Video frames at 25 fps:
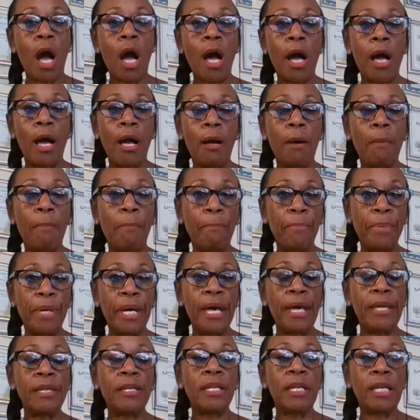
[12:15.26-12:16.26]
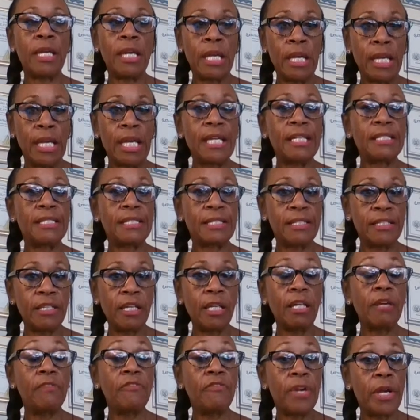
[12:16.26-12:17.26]
But it's
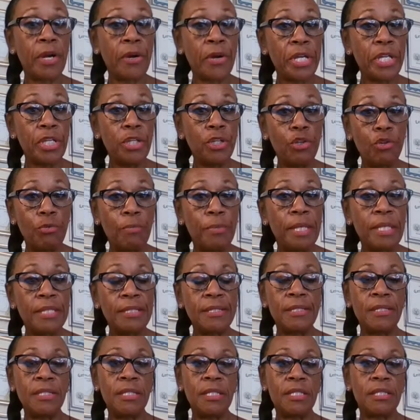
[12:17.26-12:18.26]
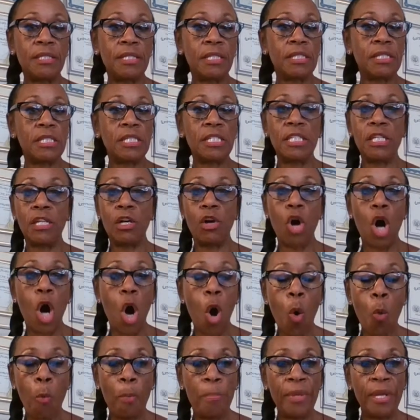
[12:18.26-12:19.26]
still a very new business. It's still
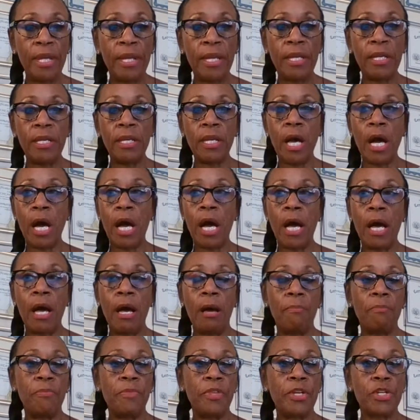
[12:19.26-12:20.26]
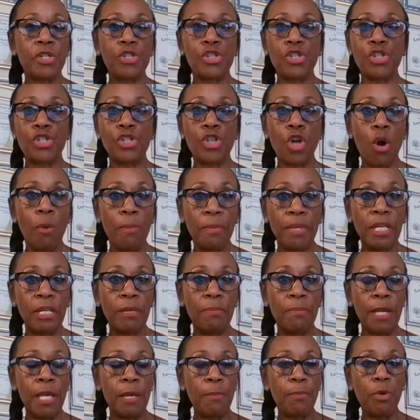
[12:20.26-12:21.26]
open. There's so
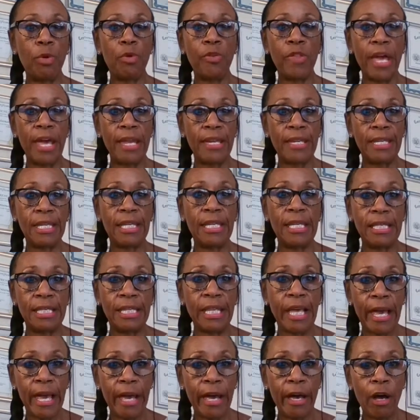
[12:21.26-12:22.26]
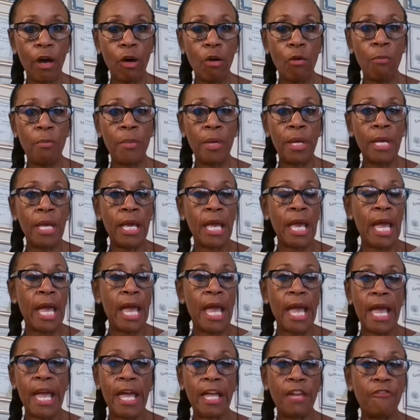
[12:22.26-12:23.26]
many people that need the help.
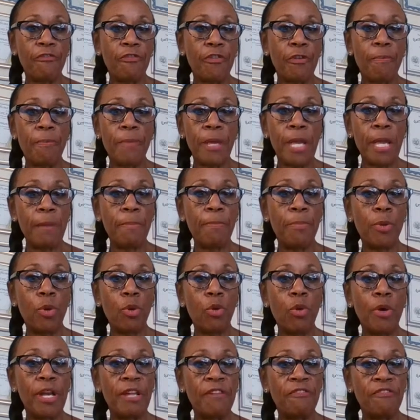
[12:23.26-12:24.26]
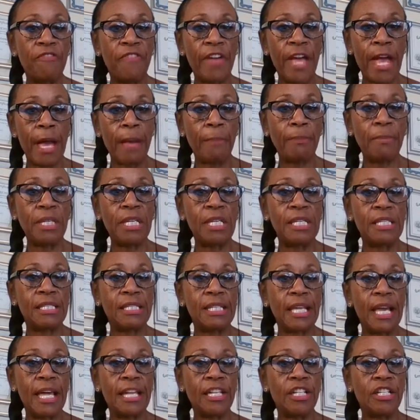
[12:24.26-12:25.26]
And for people and
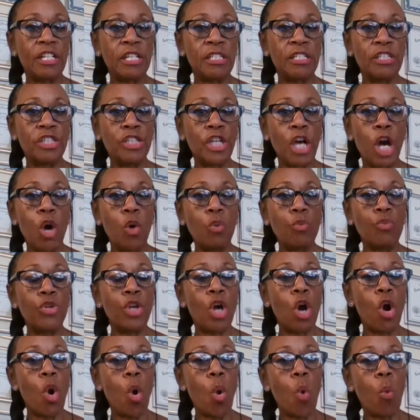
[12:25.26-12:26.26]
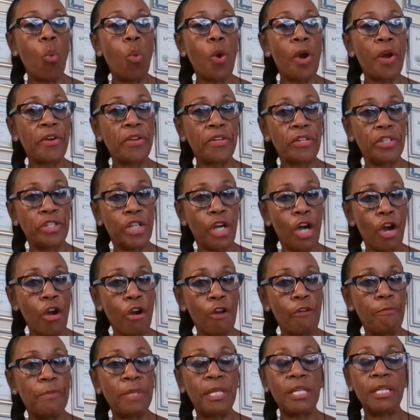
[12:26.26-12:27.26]
families that don't know where to
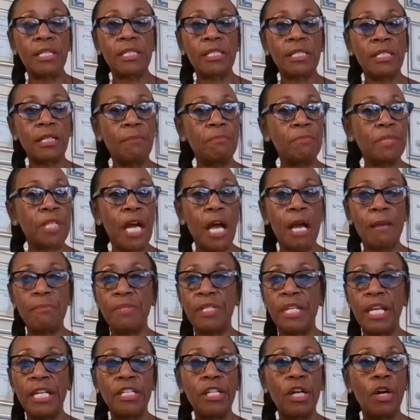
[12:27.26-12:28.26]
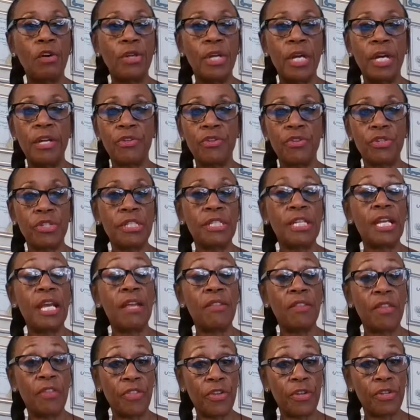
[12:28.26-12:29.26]
turn, because sometimes they don't
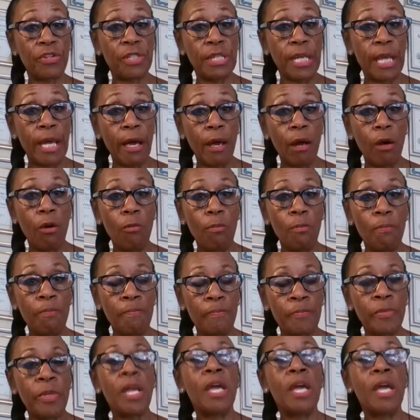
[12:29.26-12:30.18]
understand that there's help,